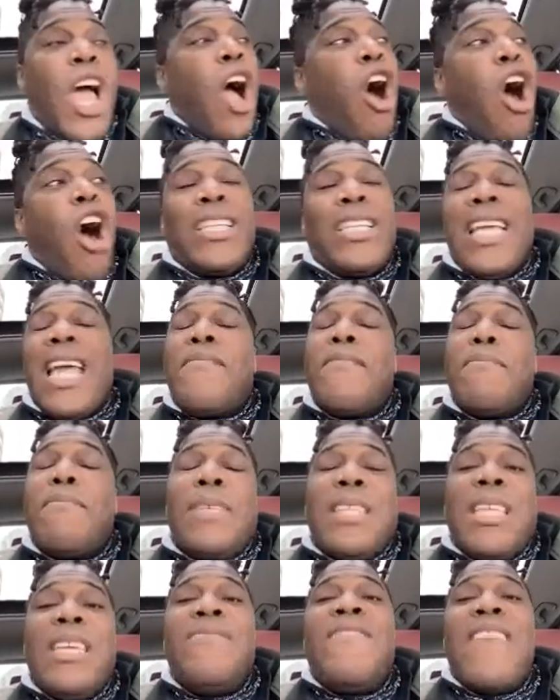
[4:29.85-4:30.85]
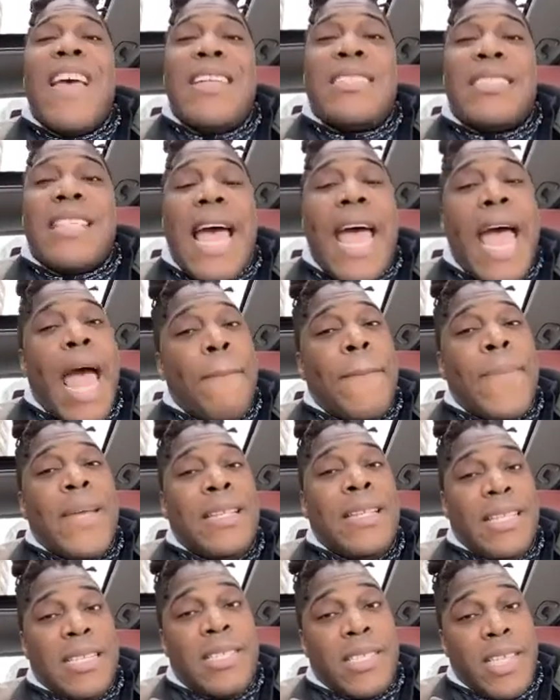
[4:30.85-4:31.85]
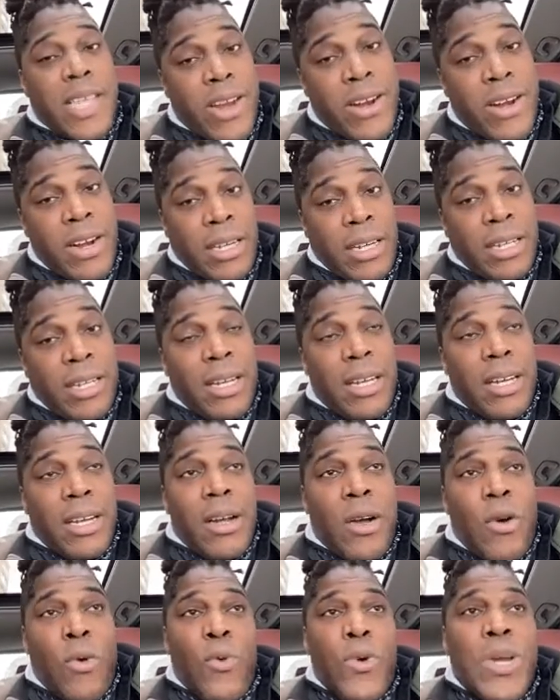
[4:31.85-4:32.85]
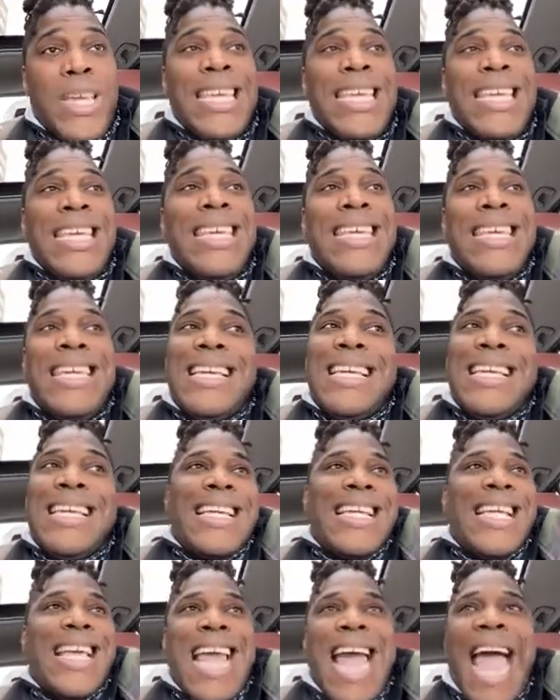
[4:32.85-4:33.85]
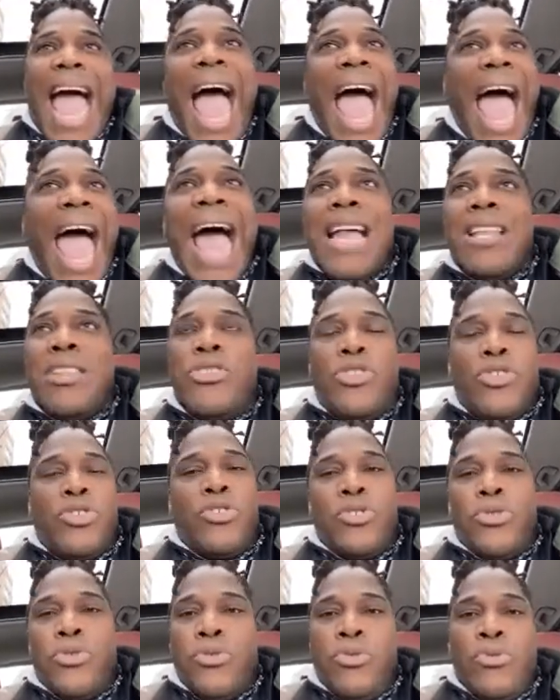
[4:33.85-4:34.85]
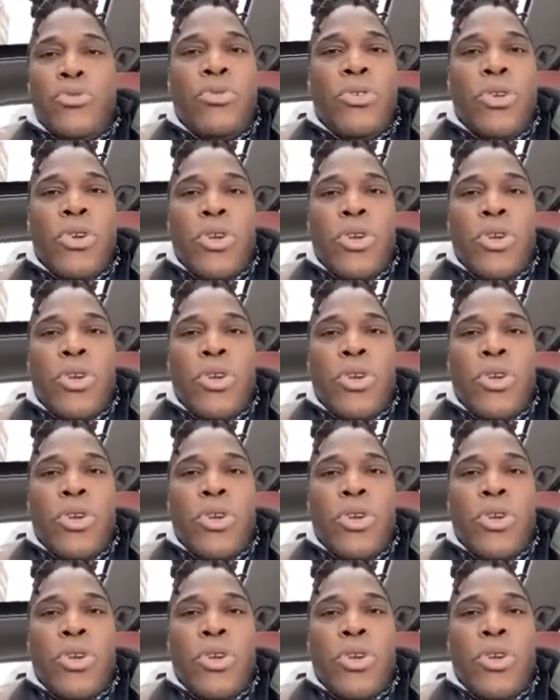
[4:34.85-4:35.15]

All the events that happened this year, we had to